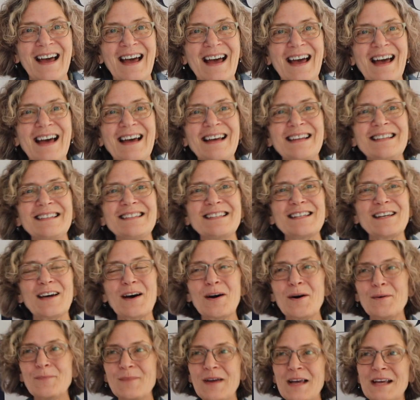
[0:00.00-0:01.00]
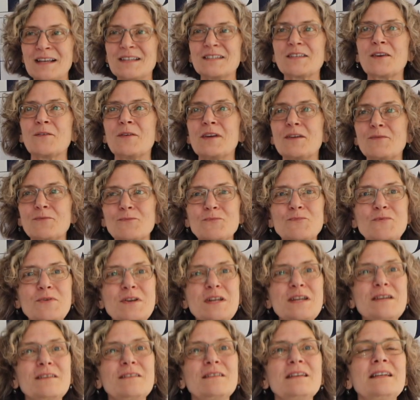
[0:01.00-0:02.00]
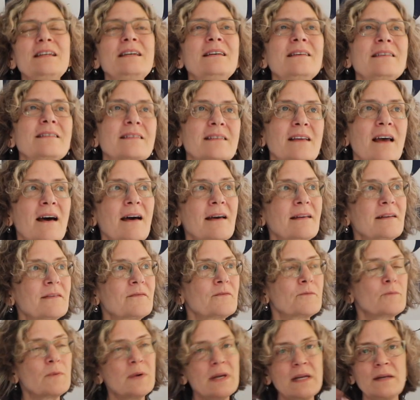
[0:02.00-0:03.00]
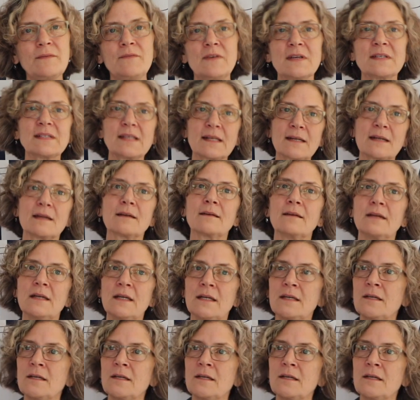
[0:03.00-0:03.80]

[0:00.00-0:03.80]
And so it really is kind of revisiting,